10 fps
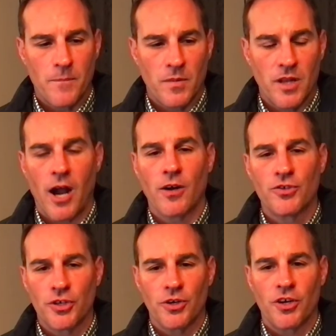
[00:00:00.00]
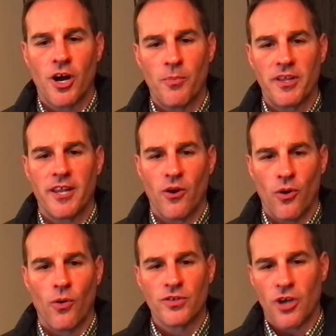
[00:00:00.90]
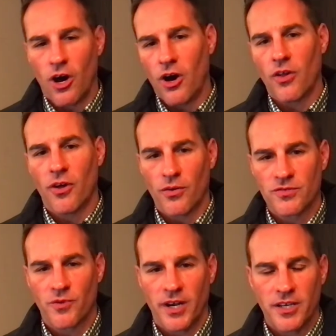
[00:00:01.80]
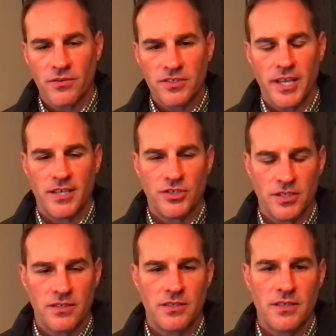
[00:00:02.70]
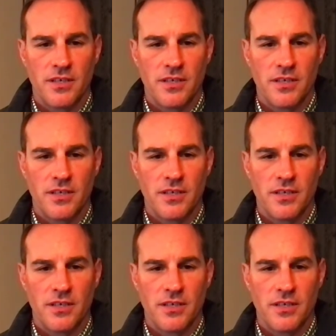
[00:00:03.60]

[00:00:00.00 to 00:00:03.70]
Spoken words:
larger company that owns all those radio stations